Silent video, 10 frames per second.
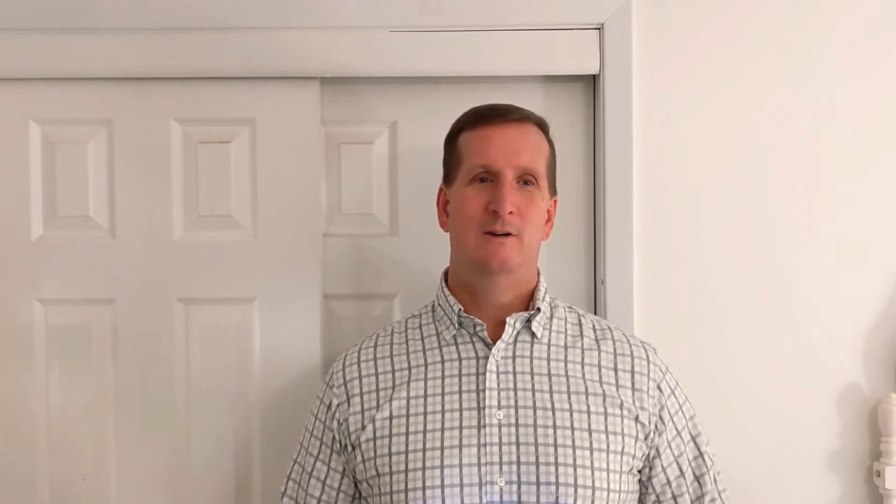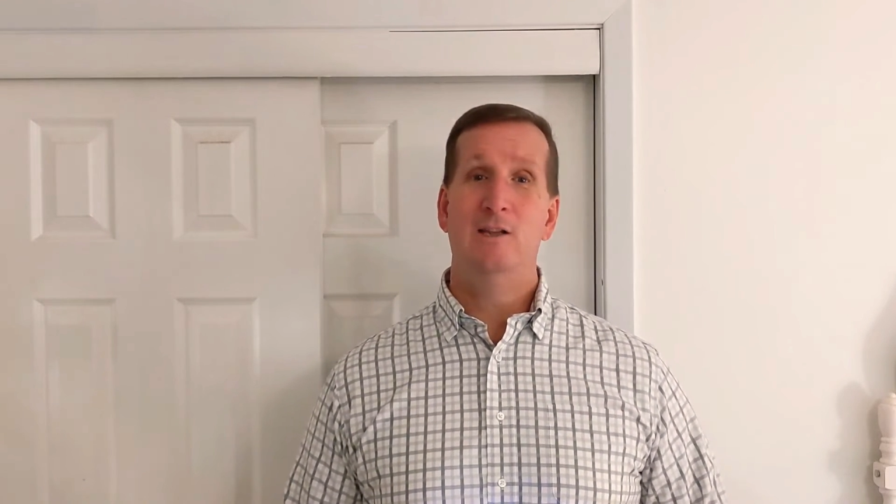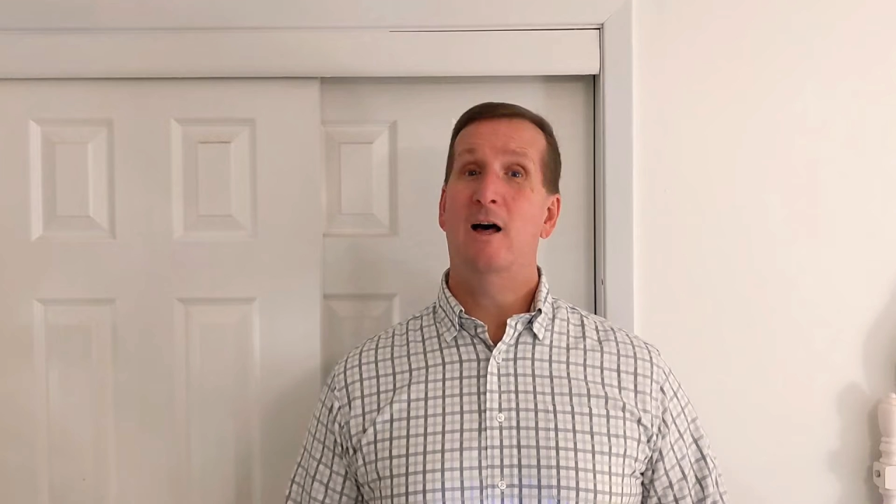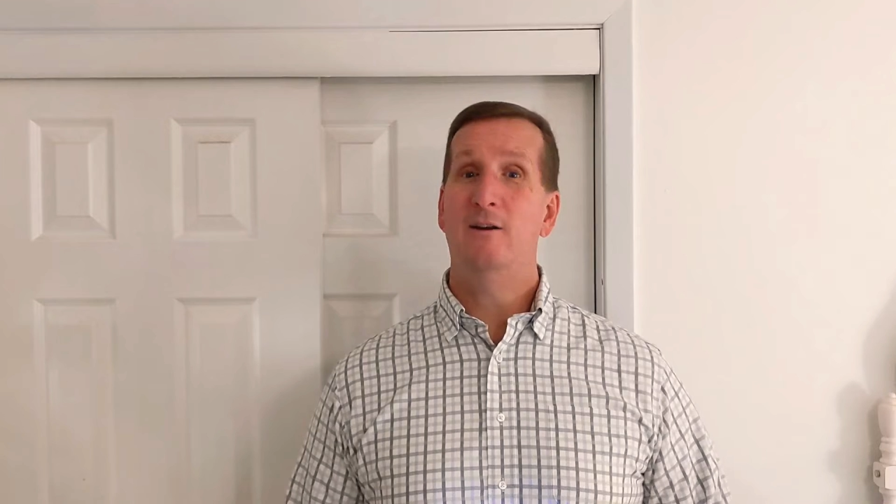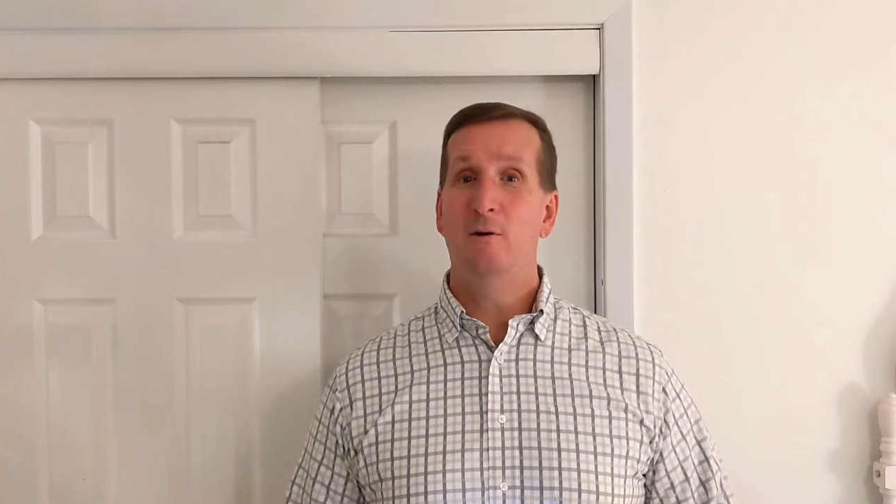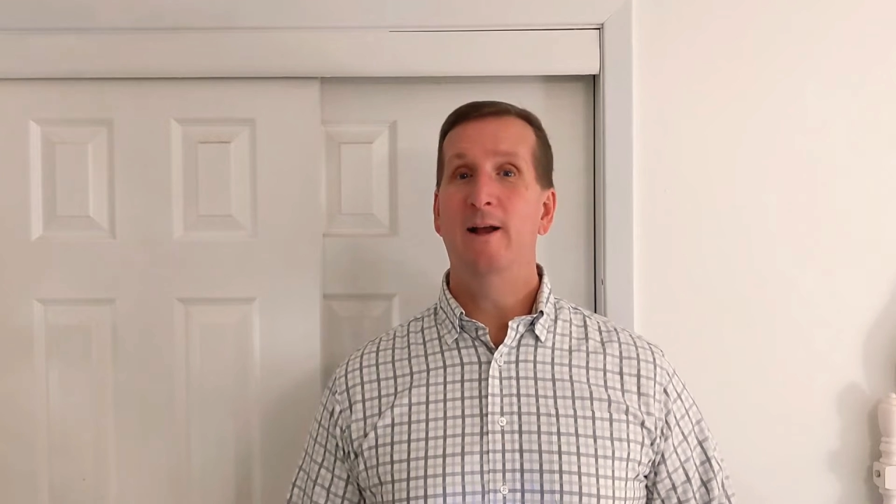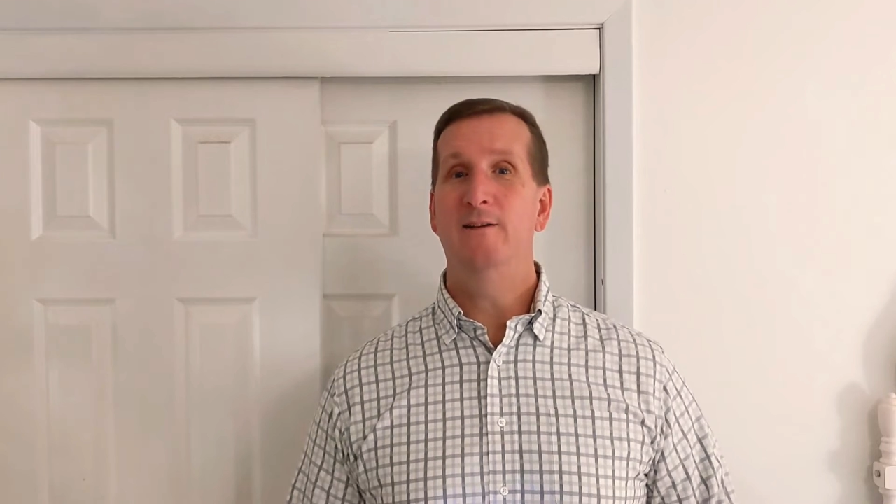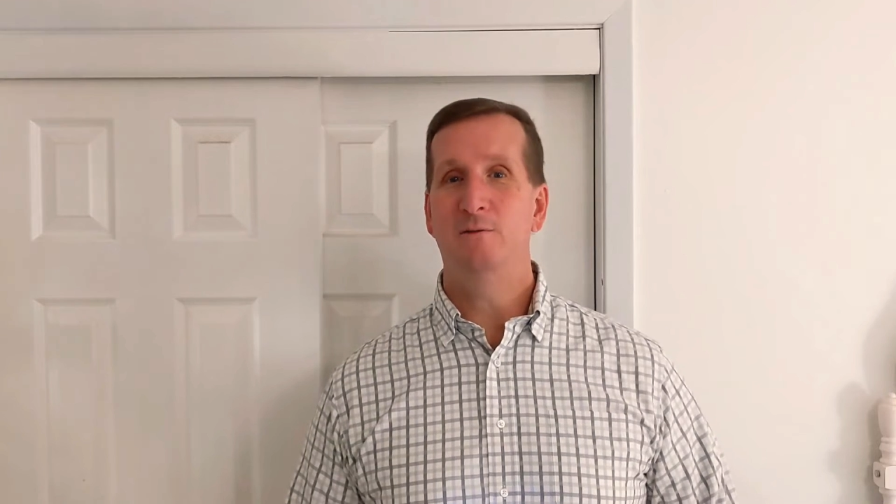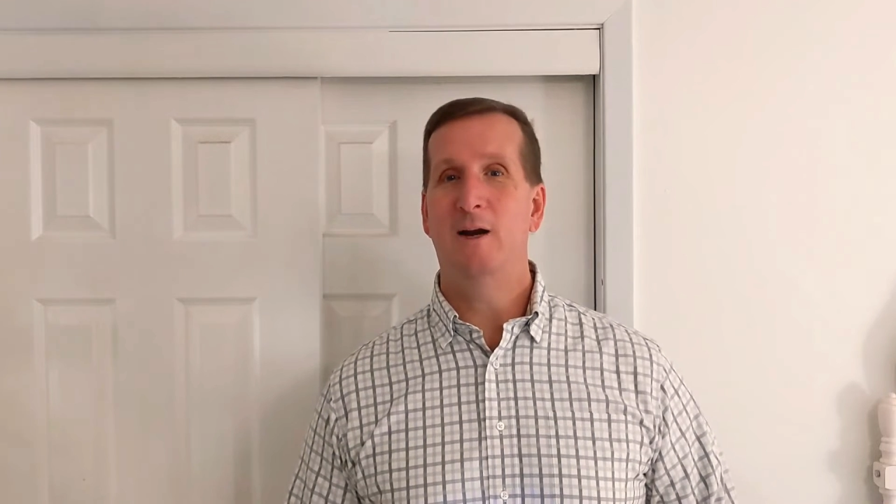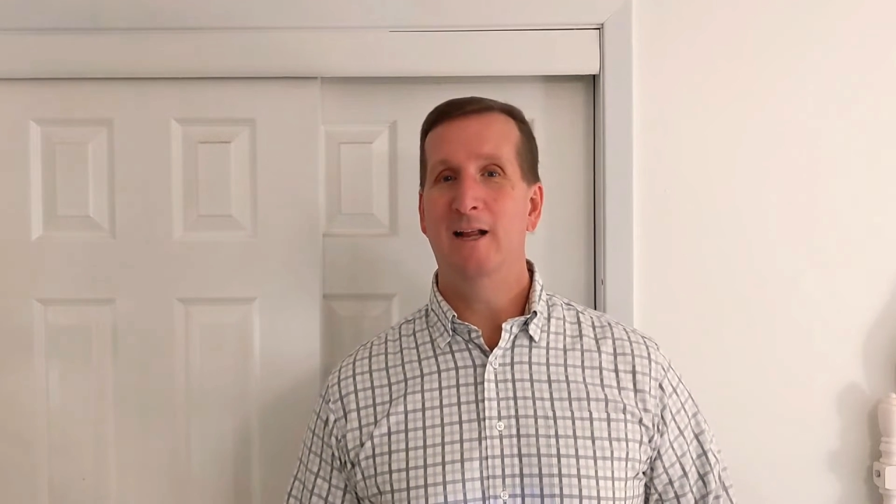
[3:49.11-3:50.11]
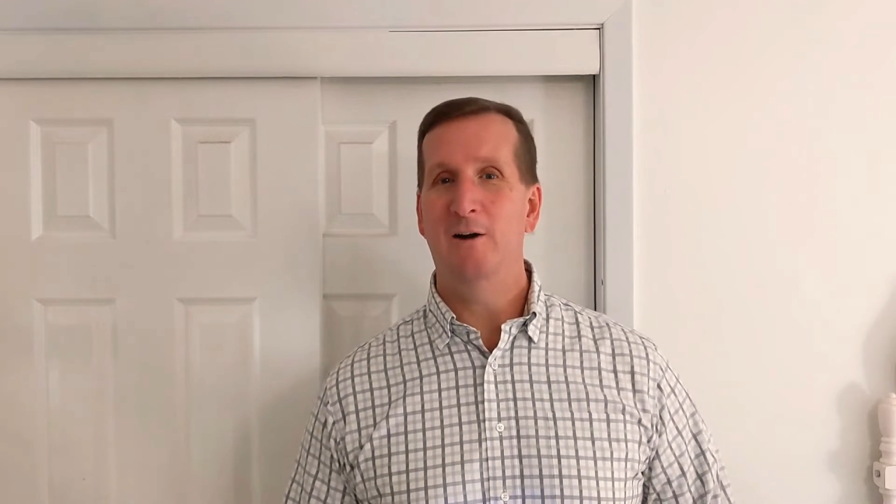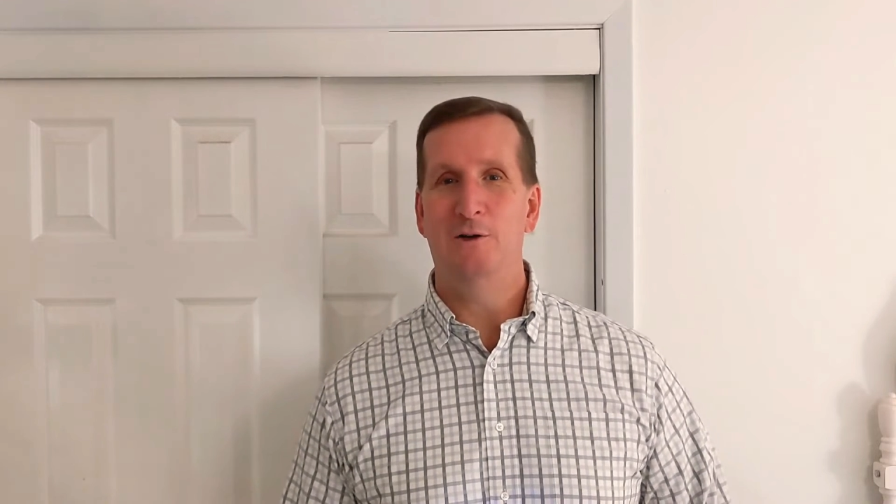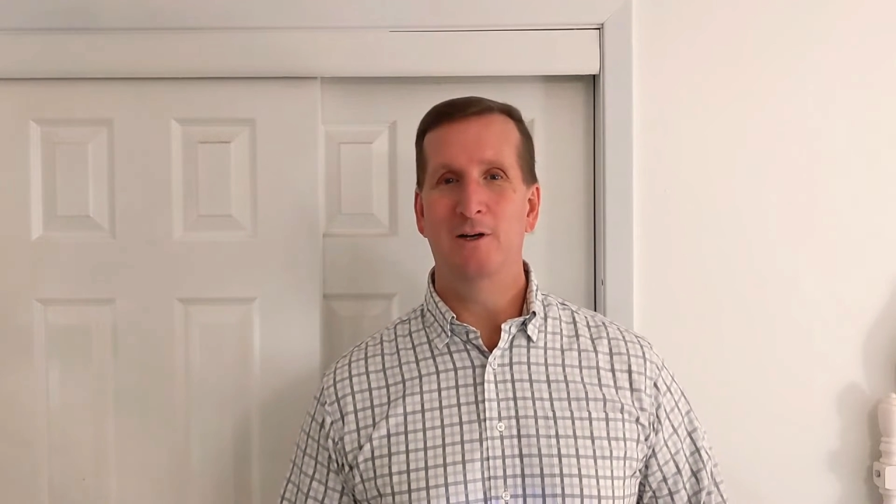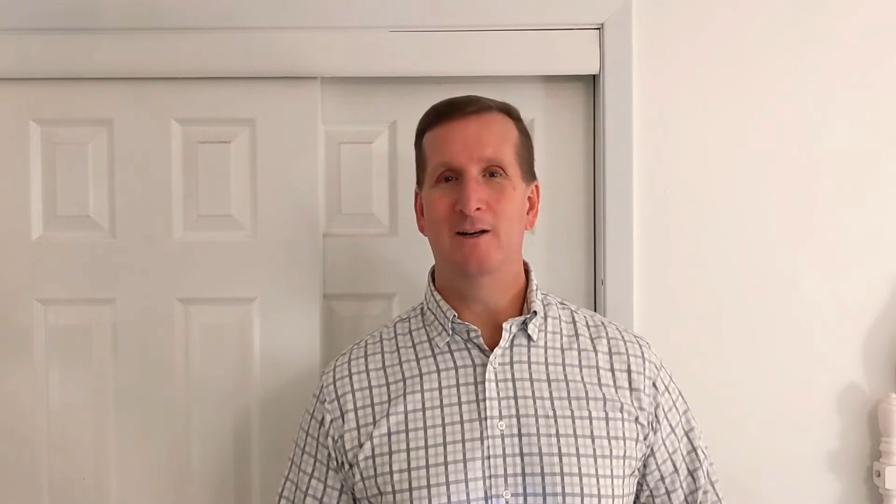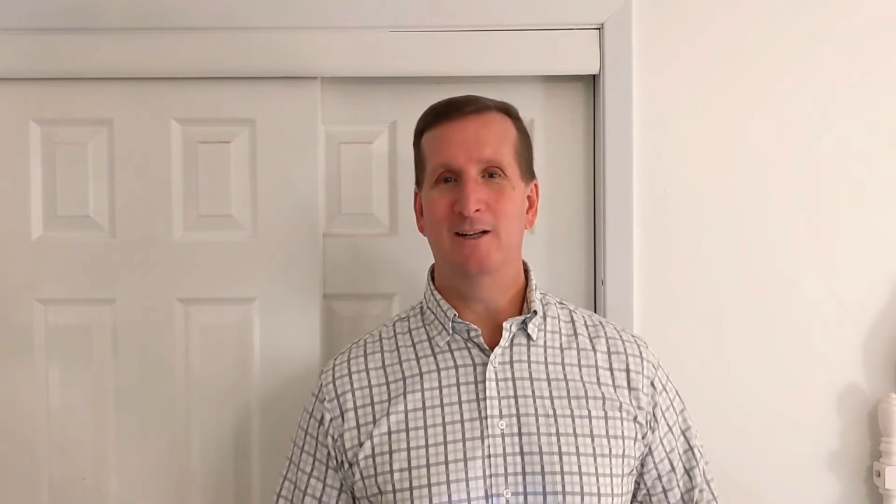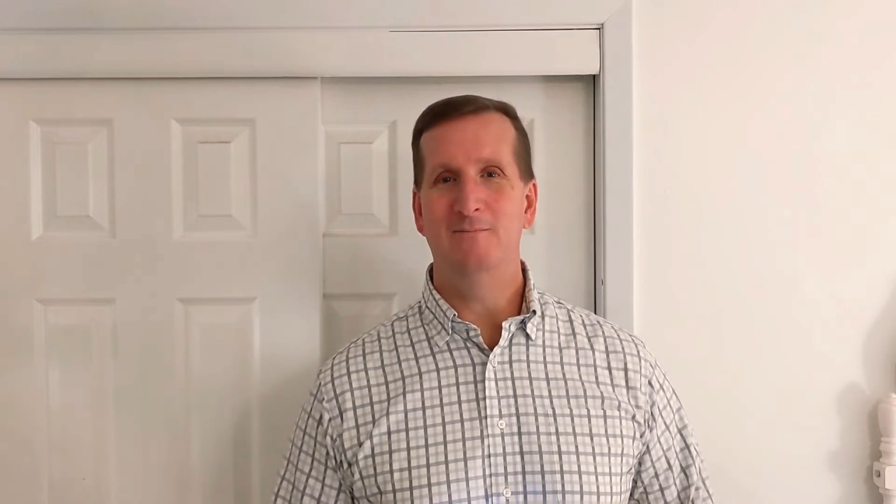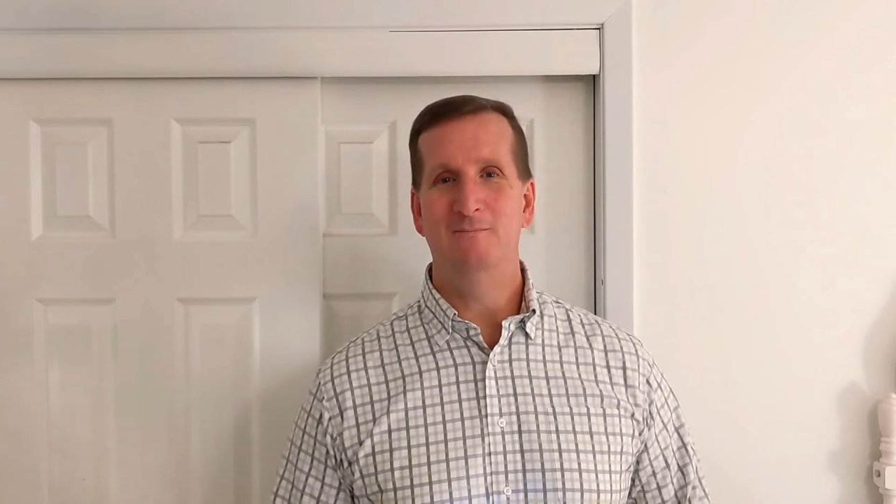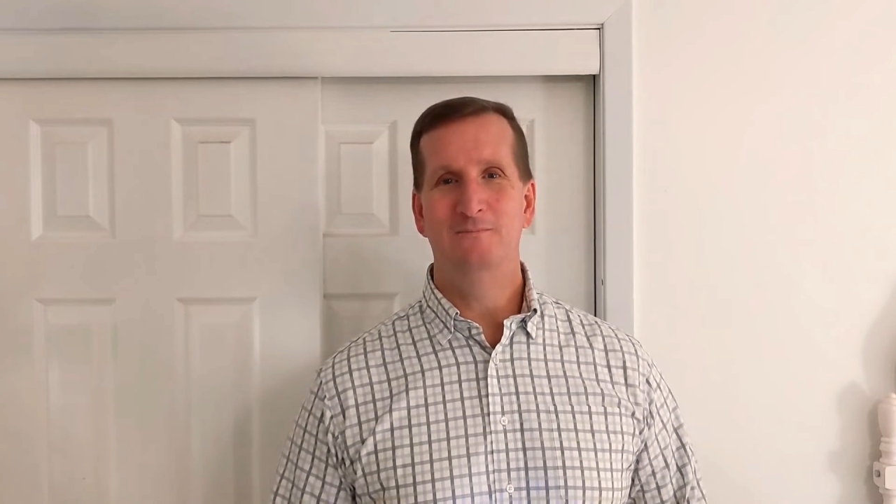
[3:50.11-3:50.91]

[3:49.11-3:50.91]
a lot of grace right now, couldn't it?